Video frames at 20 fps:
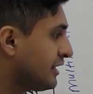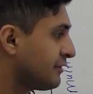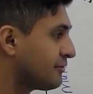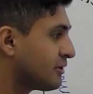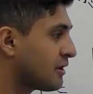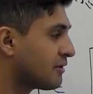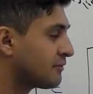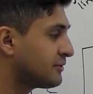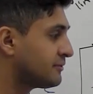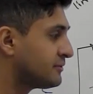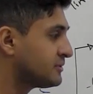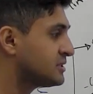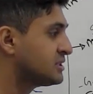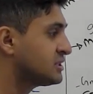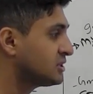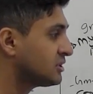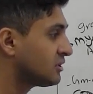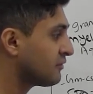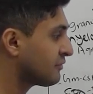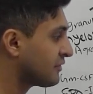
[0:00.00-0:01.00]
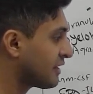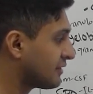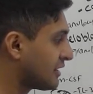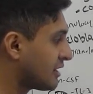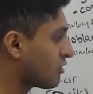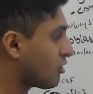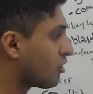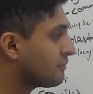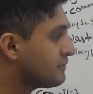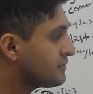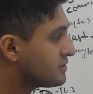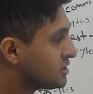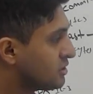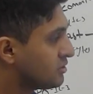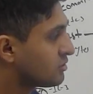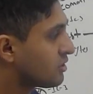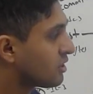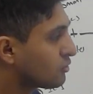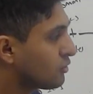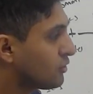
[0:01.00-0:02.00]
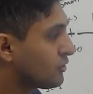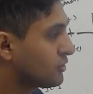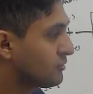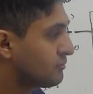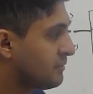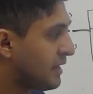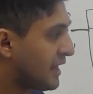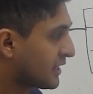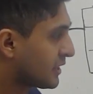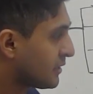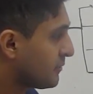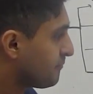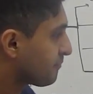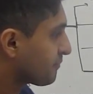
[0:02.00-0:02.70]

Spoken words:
If you have deficiency on that, then obviously you're not going to make